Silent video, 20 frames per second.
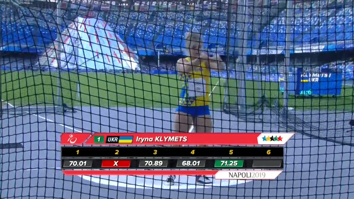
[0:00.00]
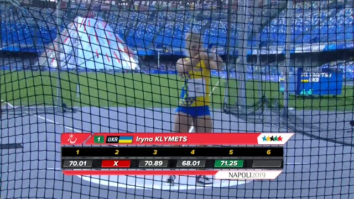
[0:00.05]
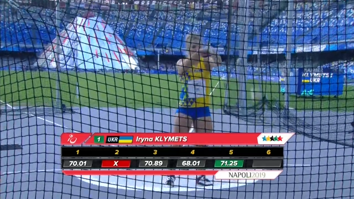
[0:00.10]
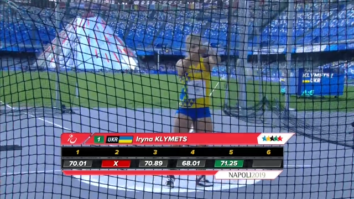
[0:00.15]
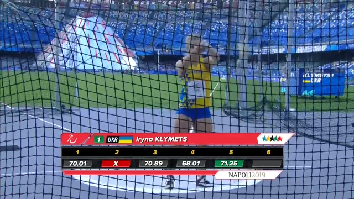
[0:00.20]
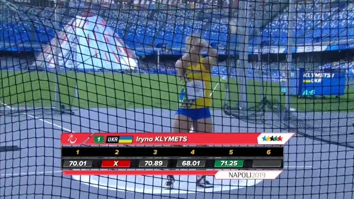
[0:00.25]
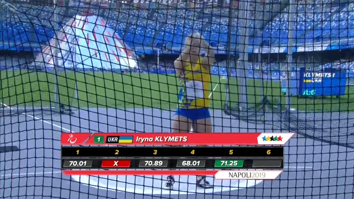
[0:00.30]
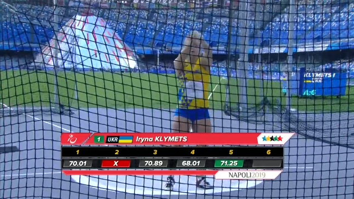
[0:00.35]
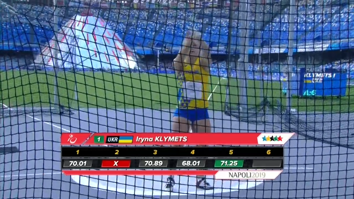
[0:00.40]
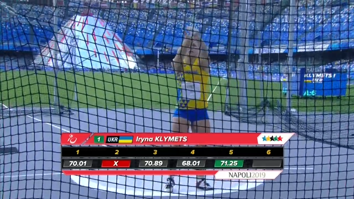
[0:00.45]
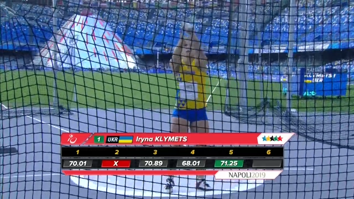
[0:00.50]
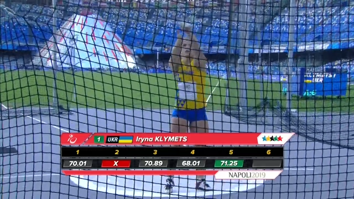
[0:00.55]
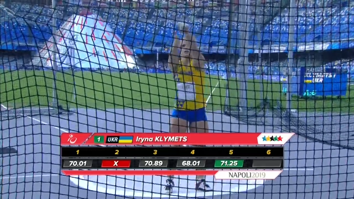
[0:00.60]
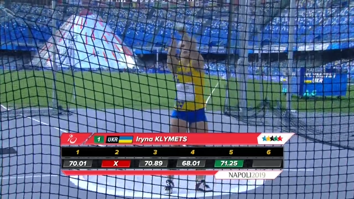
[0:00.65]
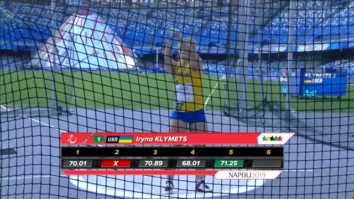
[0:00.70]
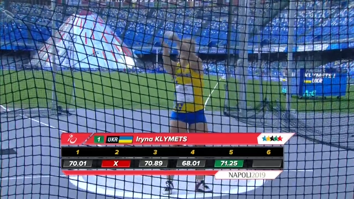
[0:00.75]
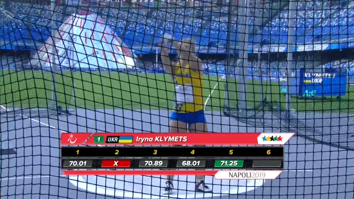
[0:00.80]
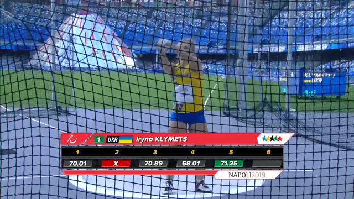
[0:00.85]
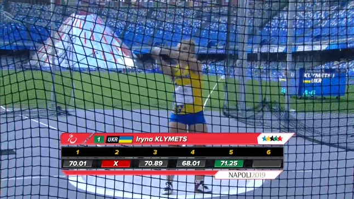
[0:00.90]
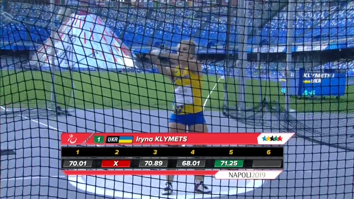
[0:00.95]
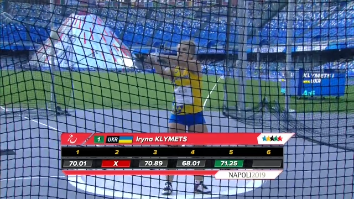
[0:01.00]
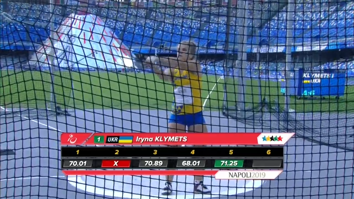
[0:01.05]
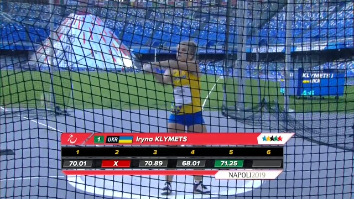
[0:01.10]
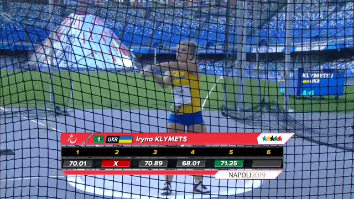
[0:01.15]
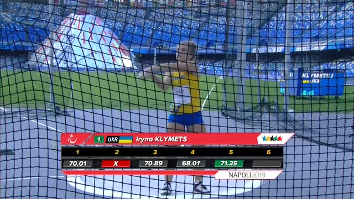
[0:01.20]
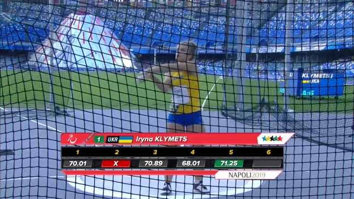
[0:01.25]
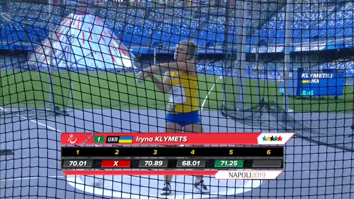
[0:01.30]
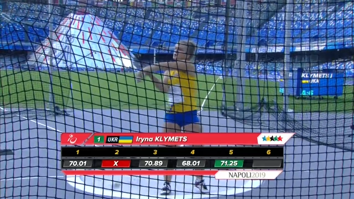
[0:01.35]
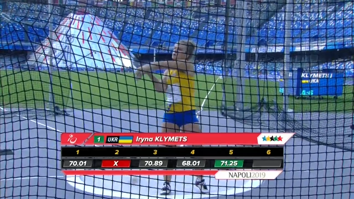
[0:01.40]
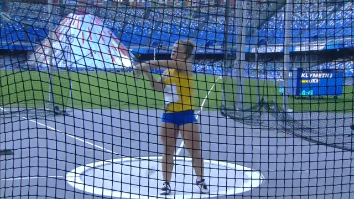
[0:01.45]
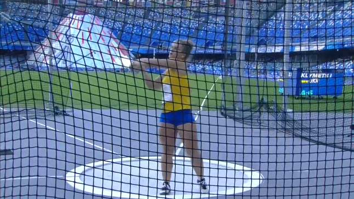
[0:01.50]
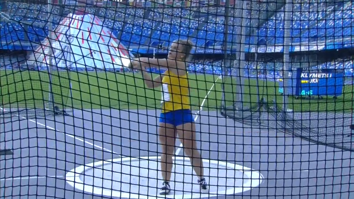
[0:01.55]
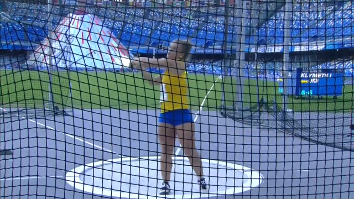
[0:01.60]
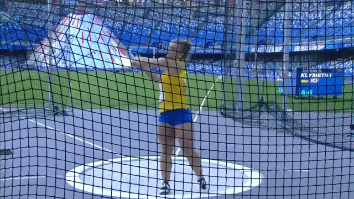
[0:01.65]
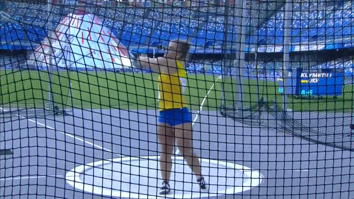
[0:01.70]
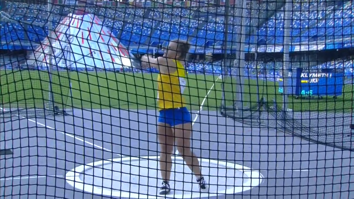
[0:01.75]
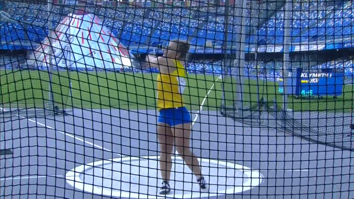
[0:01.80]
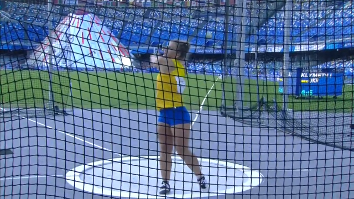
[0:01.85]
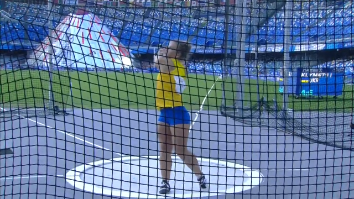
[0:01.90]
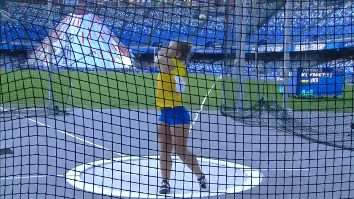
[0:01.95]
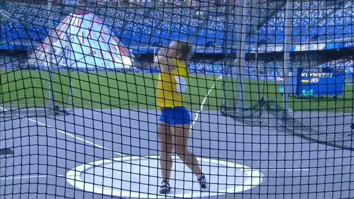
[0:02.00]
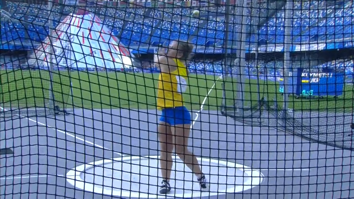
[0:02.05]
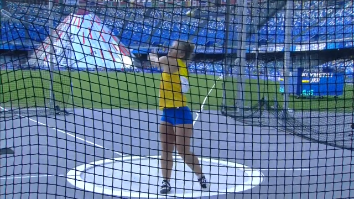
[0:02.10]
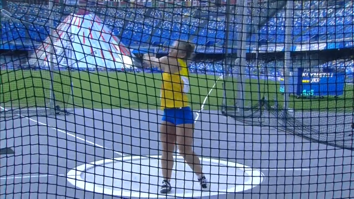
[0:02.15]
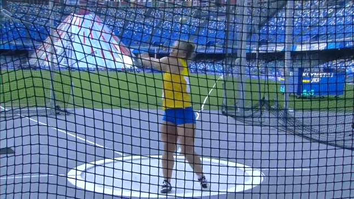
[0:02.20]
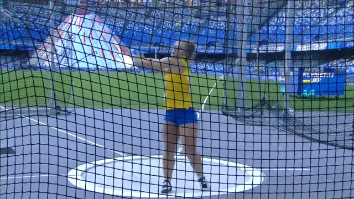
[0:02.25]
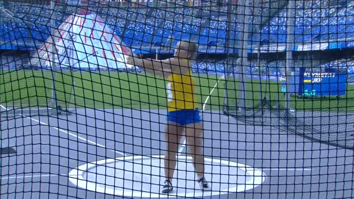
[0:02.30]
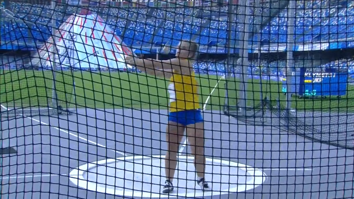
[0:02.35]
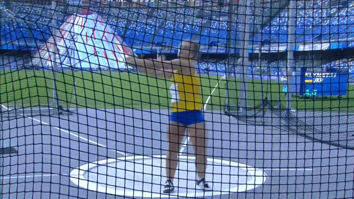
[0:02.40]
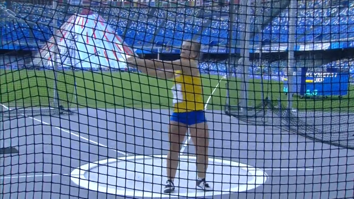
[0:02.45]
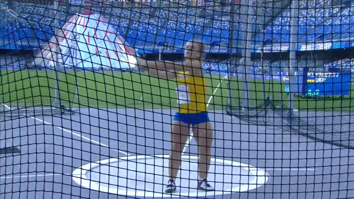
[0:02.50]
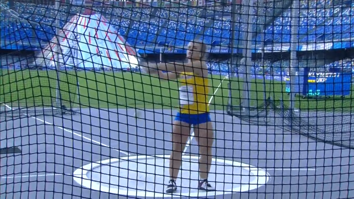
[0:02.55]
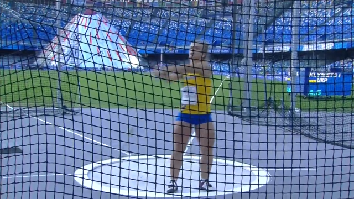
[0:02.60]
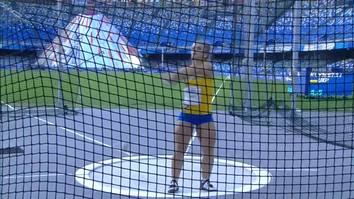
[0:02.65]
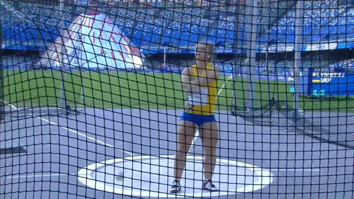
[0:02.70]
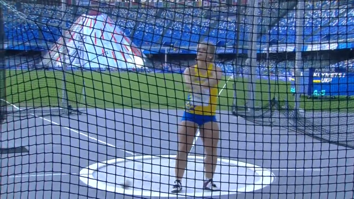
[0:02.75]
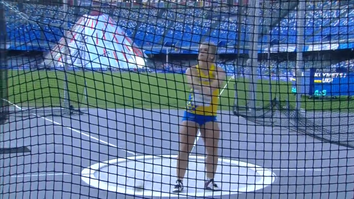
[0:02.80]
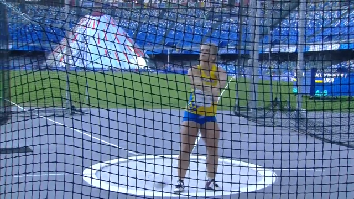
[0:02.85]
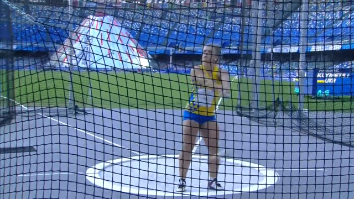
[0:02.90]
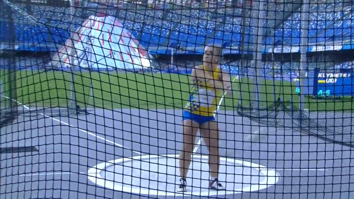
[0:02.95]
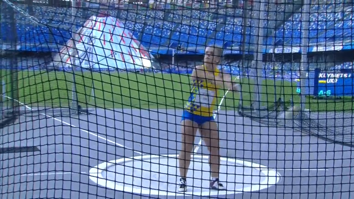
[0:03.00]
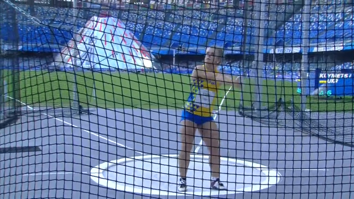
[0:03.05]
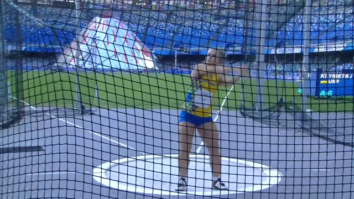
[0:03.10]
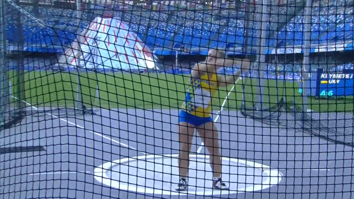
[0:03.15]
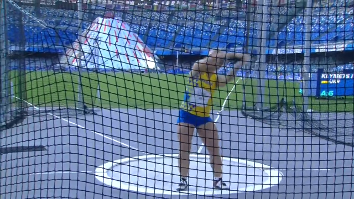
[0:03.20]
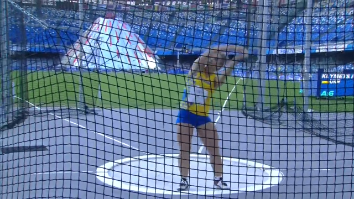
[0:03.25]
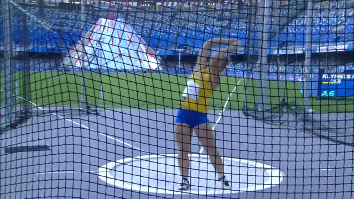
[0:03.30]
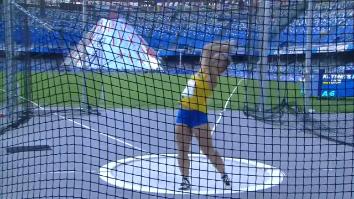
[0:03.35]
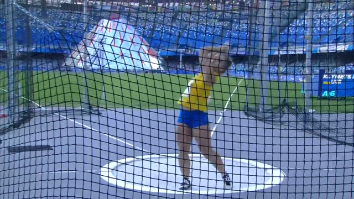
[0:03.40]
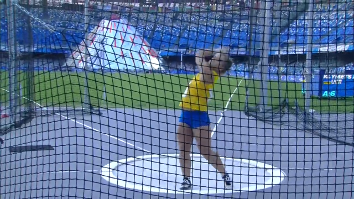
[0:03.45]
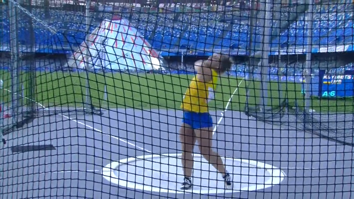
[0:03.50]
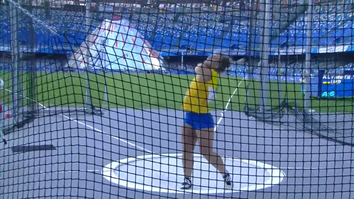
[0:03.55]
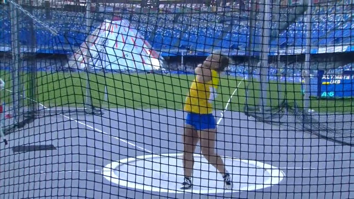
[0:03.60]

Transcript: Nobody's mouth can be seen.